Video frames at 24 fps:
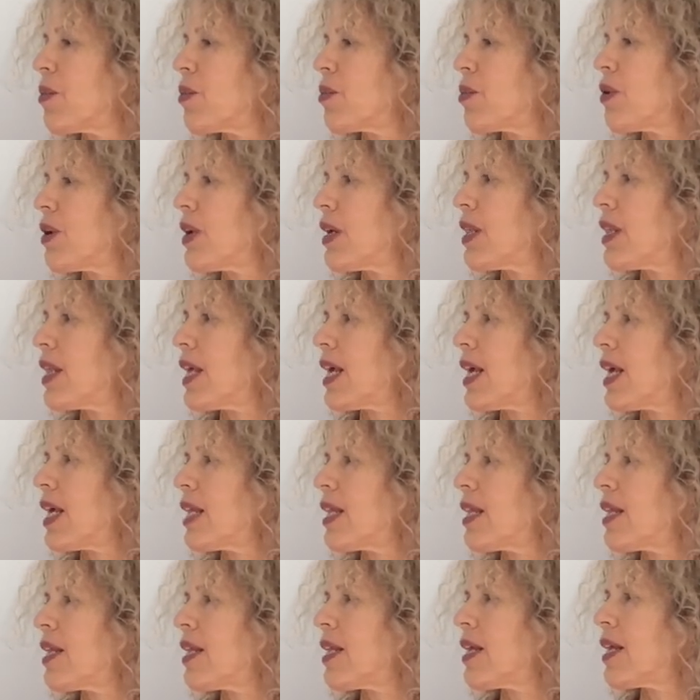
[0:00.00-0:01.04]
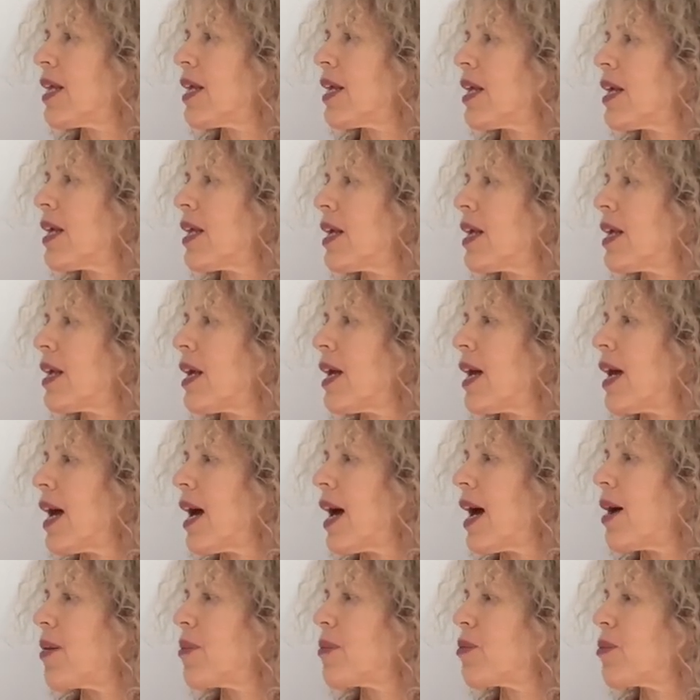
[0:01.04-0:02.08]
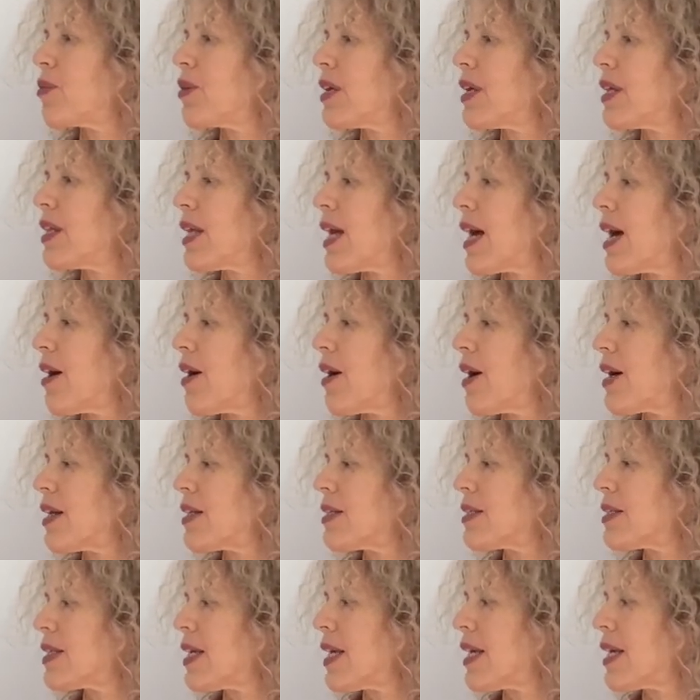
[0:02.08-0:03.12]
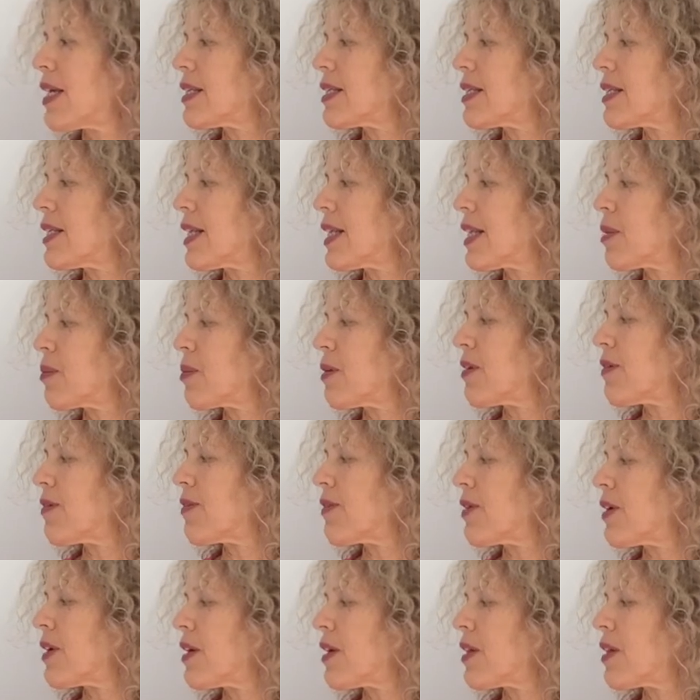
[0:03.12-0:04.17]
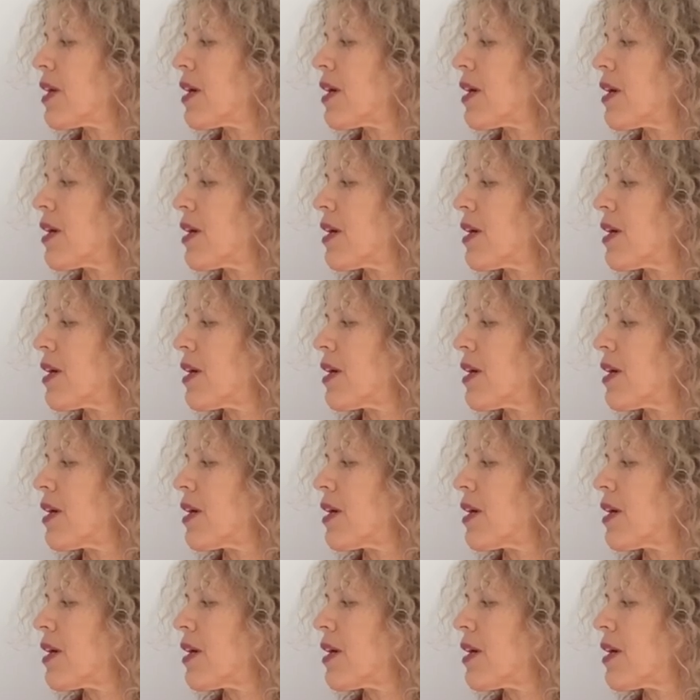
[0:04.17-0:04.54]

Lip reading: Breathe in and breathe out and take it a little bit further.